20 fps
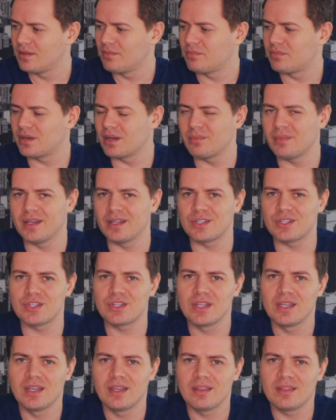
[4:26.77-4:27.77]
pretty
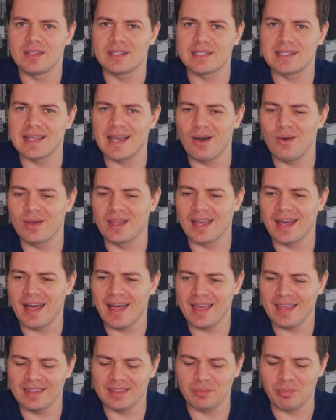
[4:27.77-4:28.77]
much the sound
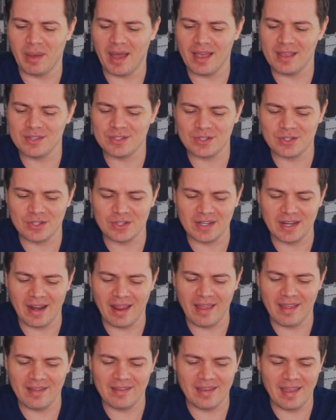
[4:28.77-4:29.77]
guy and the pastor and
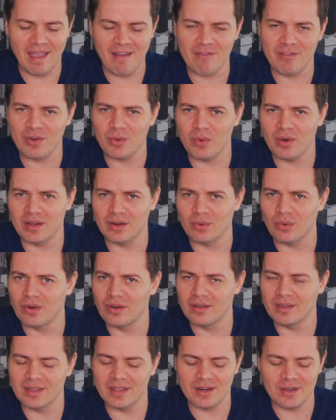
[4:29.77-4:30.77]
everyone,
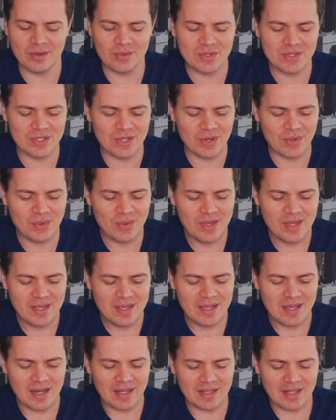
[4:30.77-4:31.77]
so
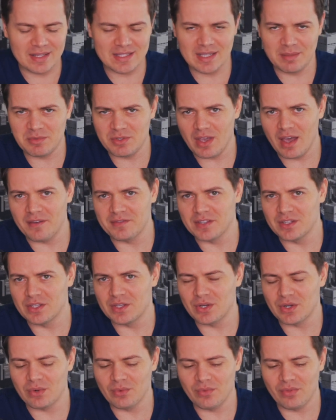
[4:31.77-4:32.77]
a lot of times you have to do
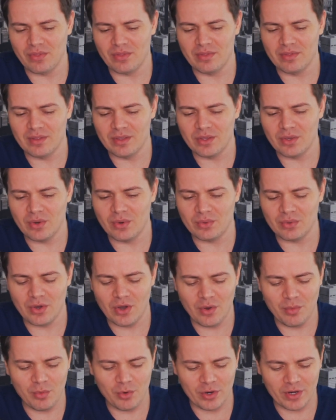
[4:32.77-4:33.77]
your own
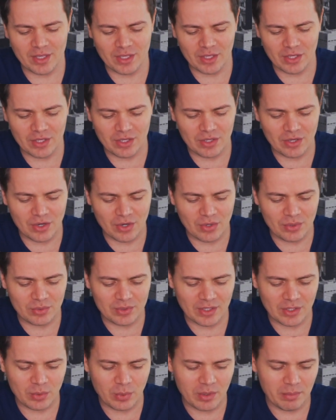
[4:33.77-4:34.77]
homework, your
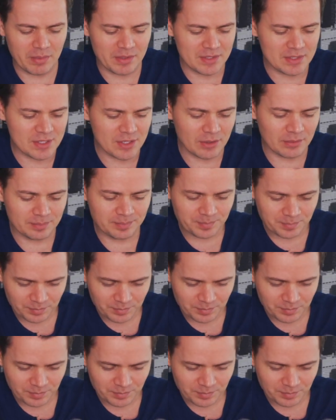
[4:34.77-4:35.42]
own equipment. So